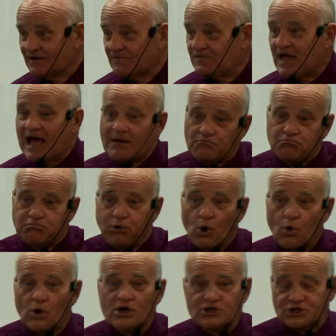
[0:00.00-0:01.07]
that
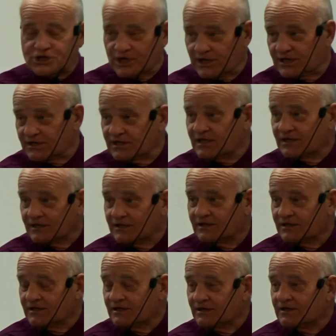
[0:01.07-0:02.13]
portion
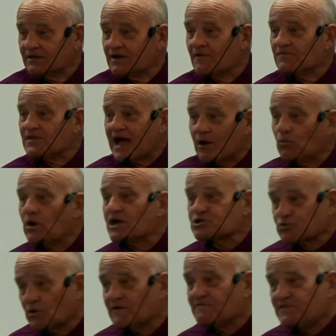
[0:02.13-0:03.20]
that was
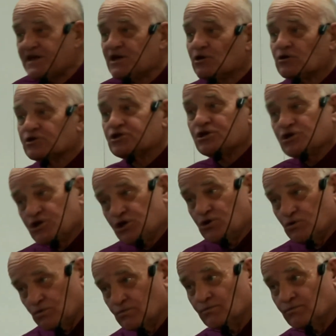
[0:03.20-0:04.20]
revealed to you.